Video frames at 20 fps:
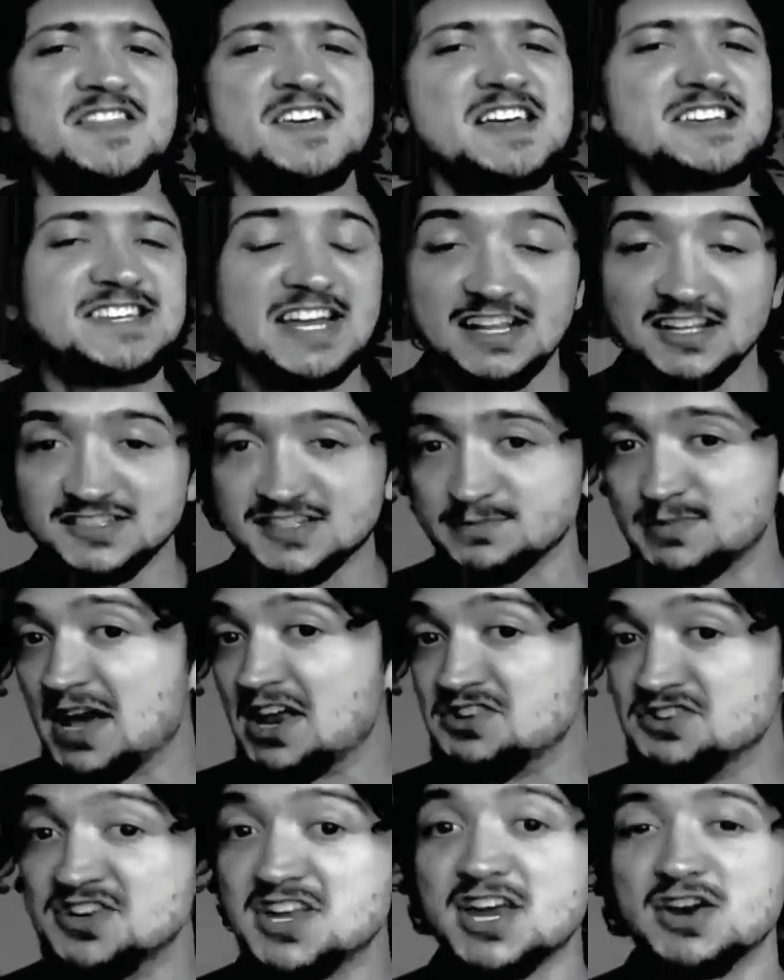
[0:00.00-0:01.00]
They tell us
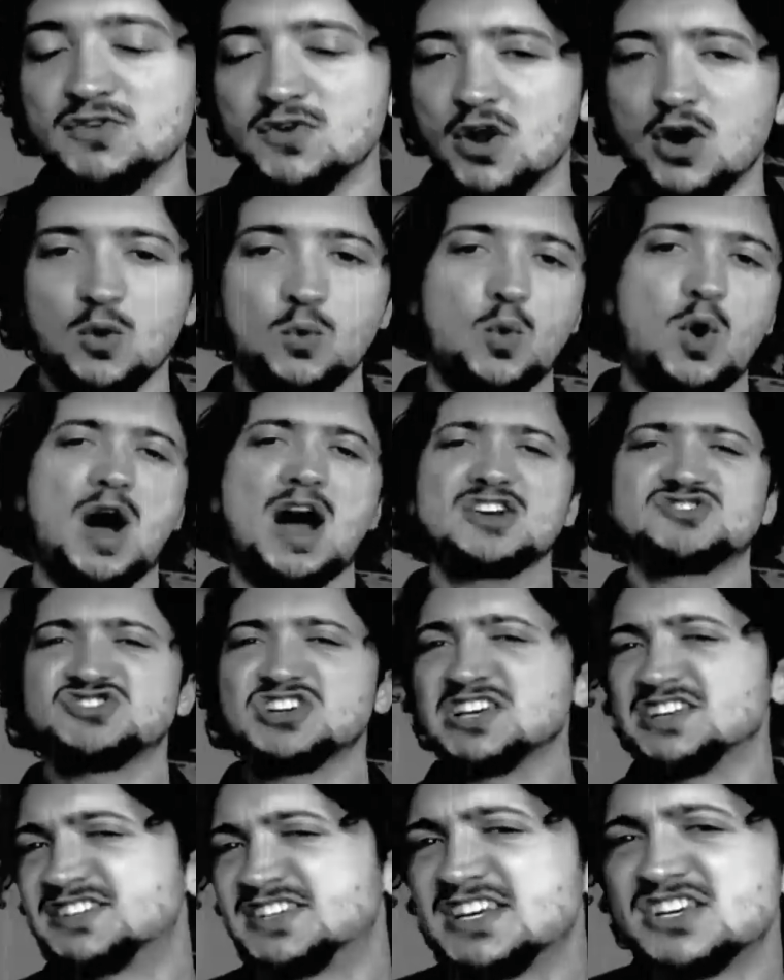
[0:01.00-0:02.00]
about Nero
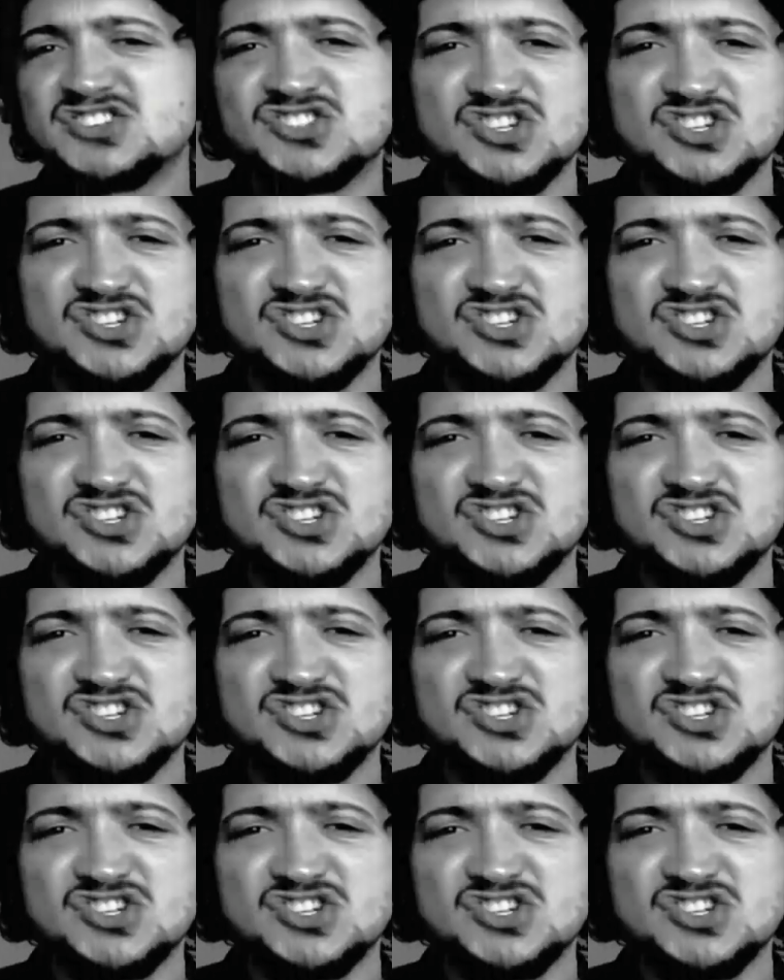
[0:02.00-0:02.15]
watching as his